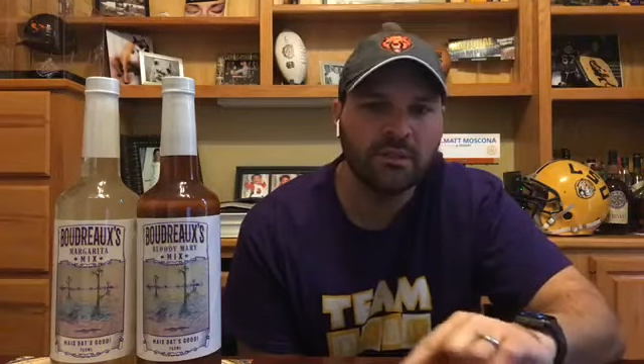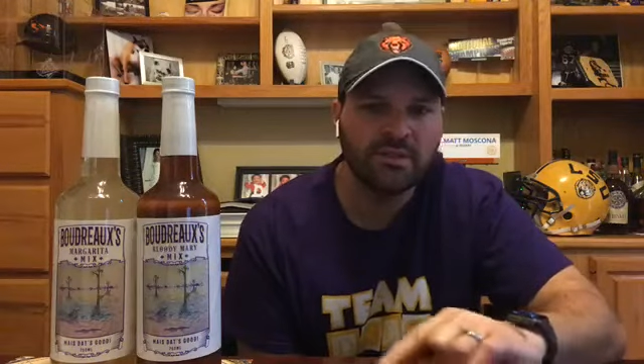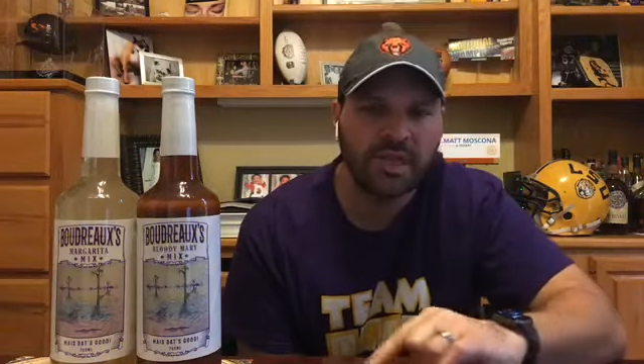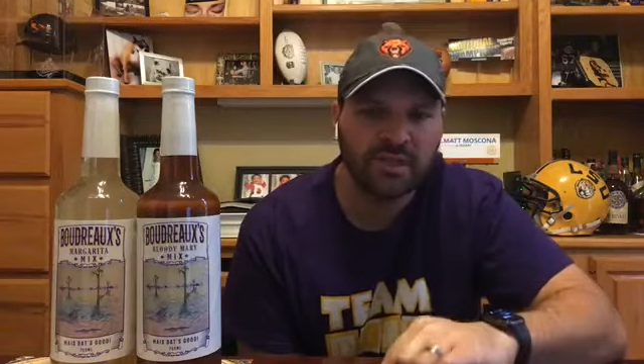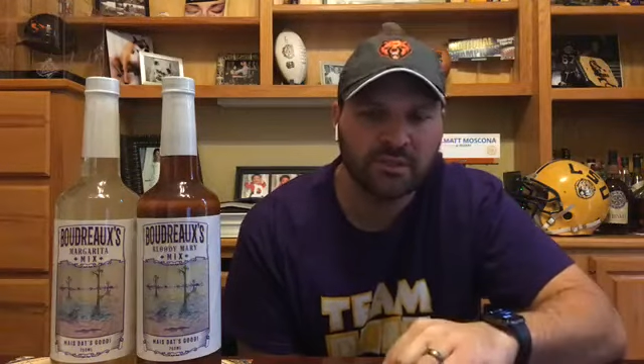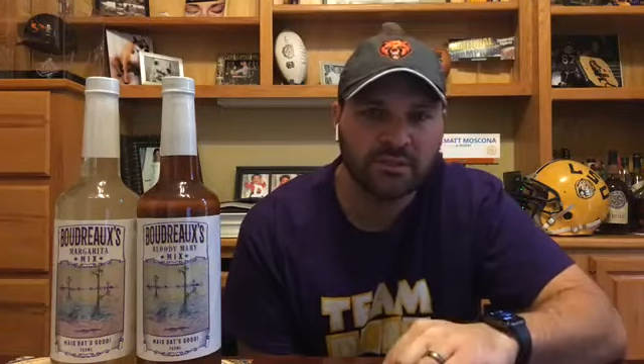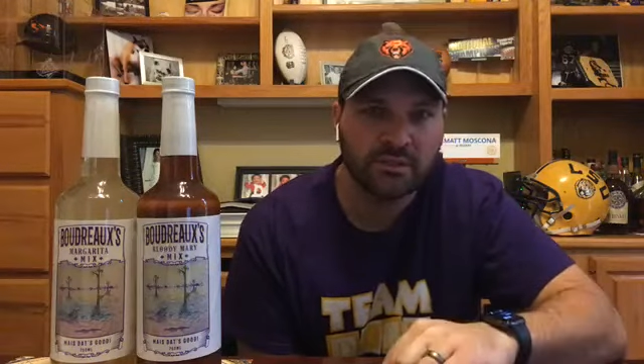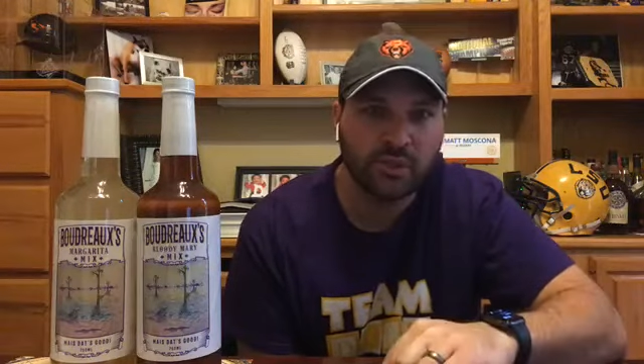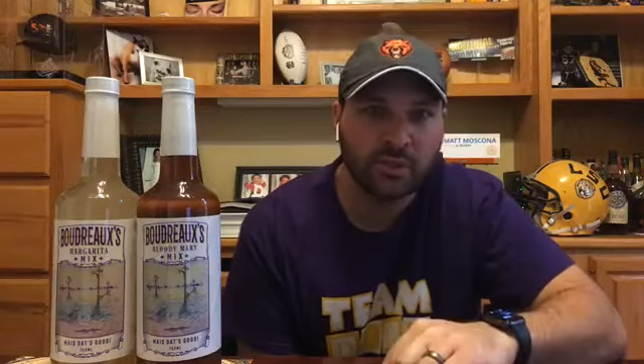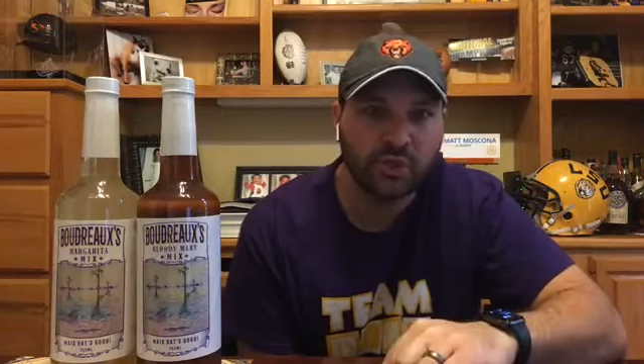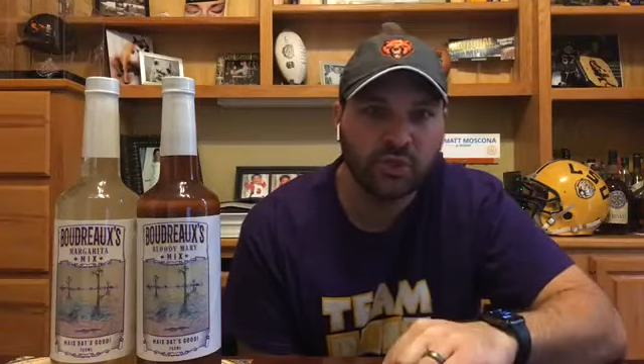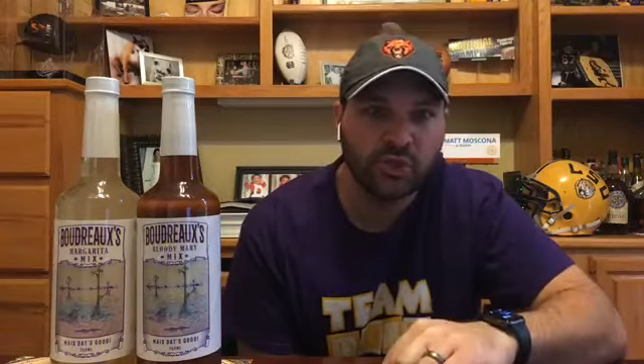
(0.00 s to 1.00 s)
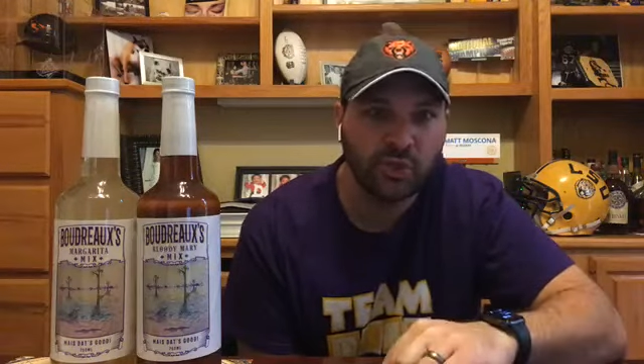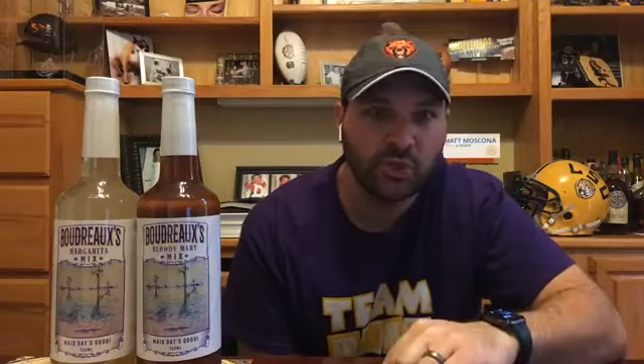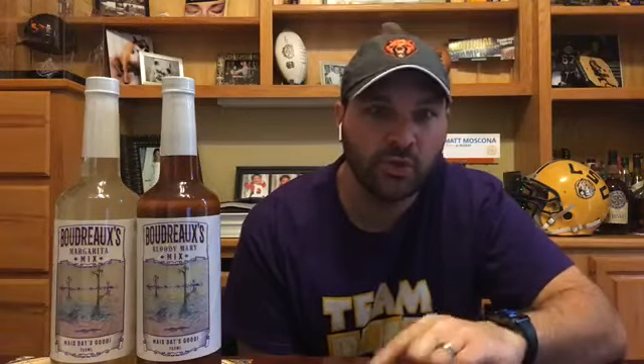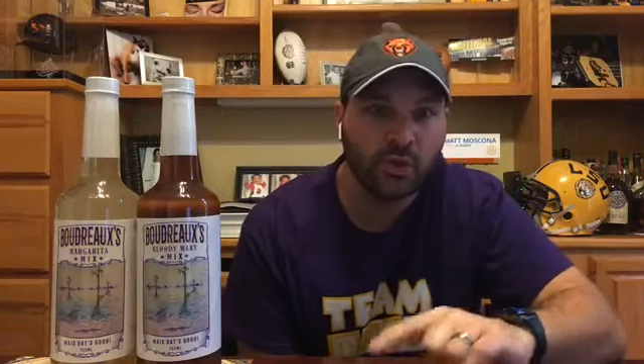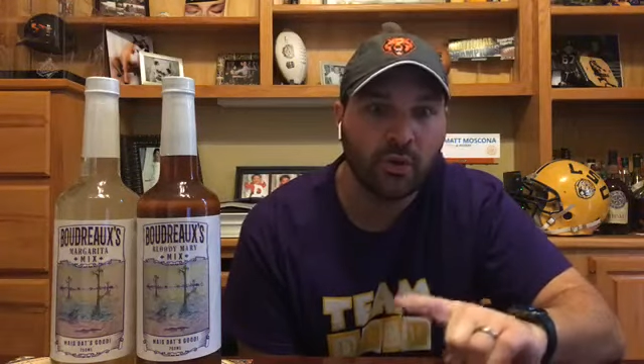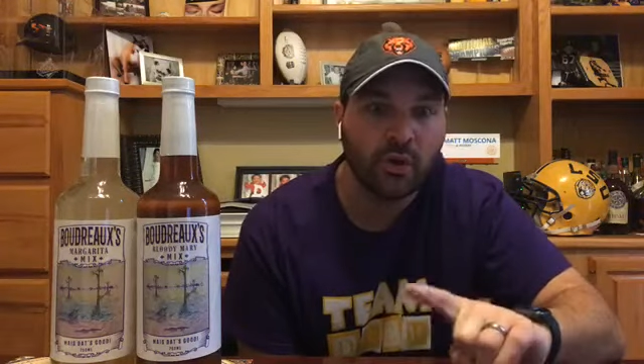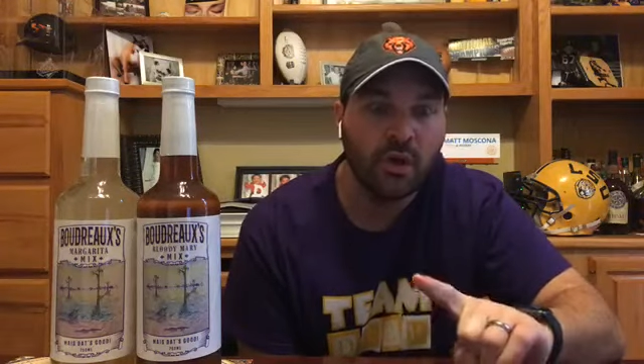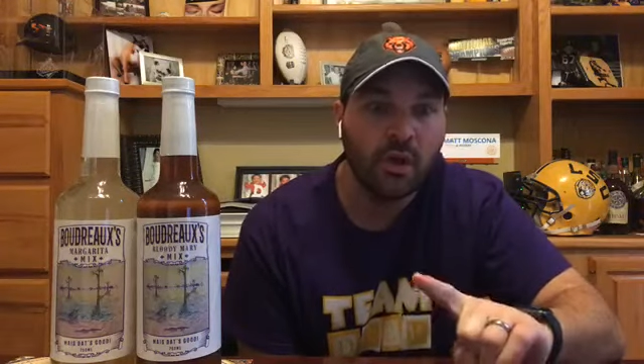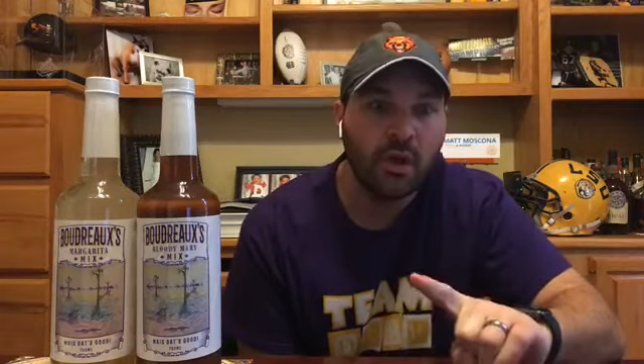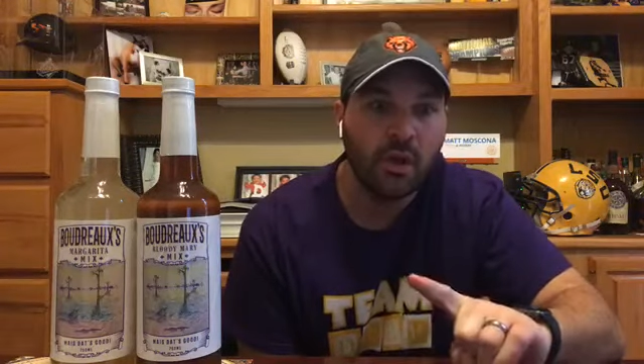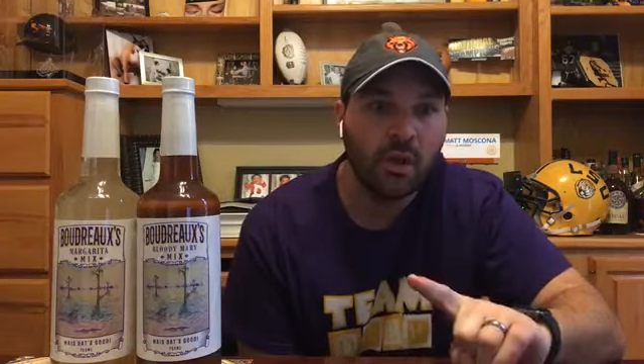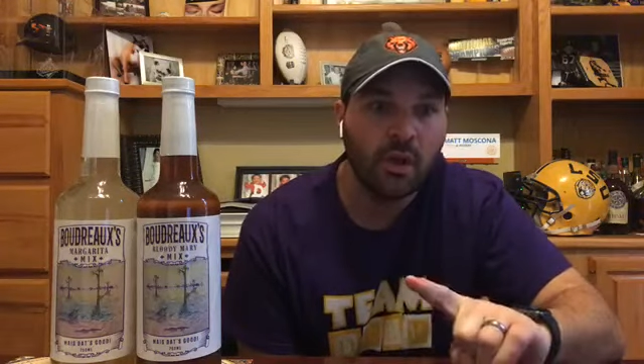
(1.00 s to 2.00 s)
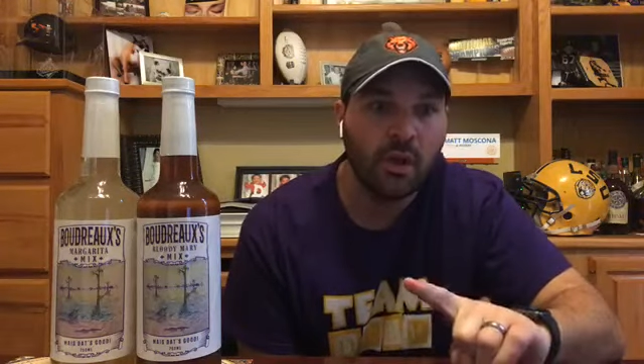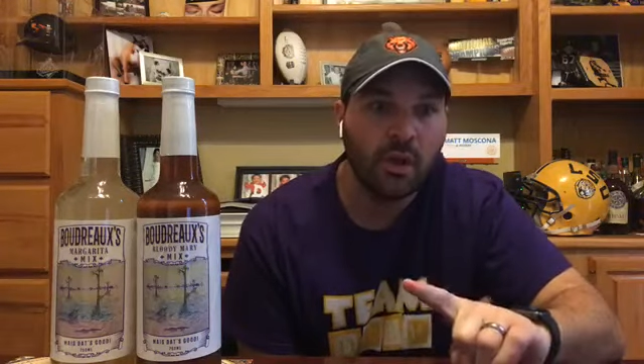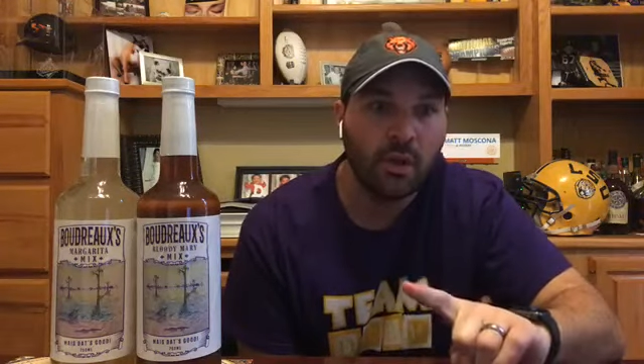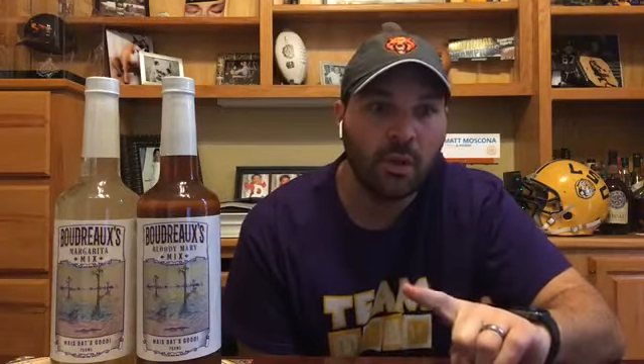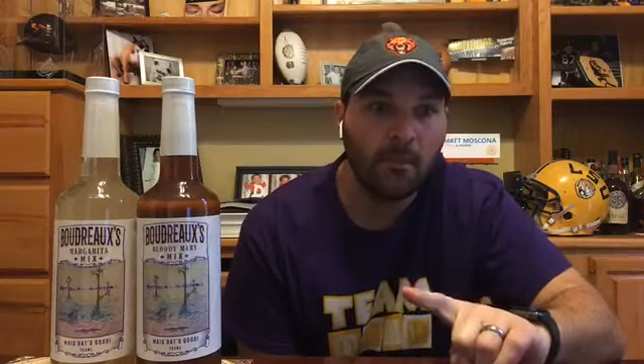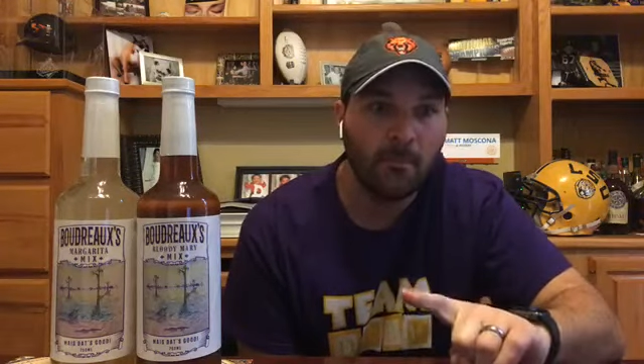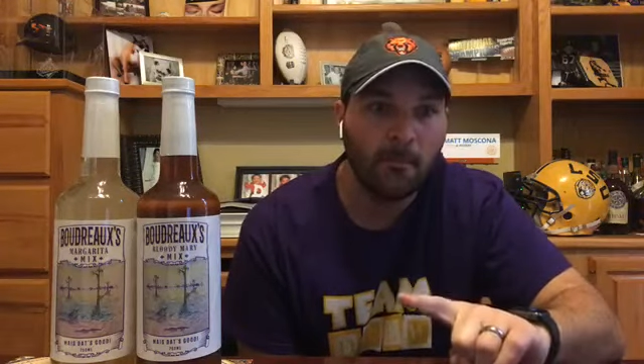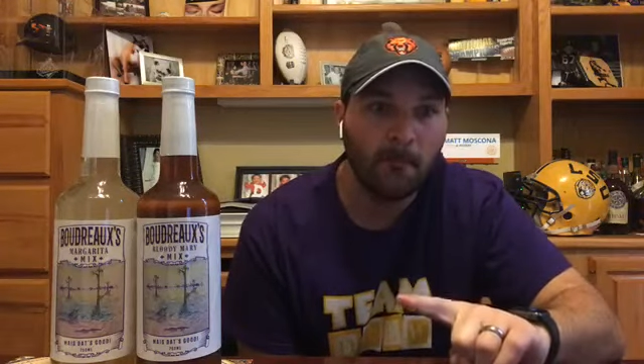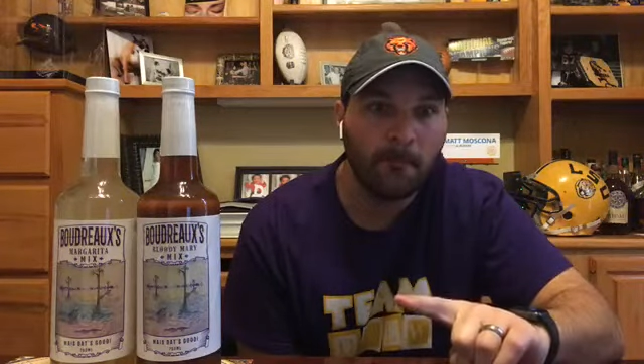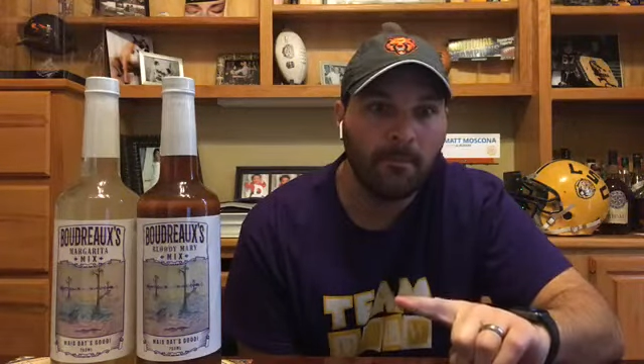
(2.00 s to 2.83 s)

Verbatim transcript: Texas goes sugar um,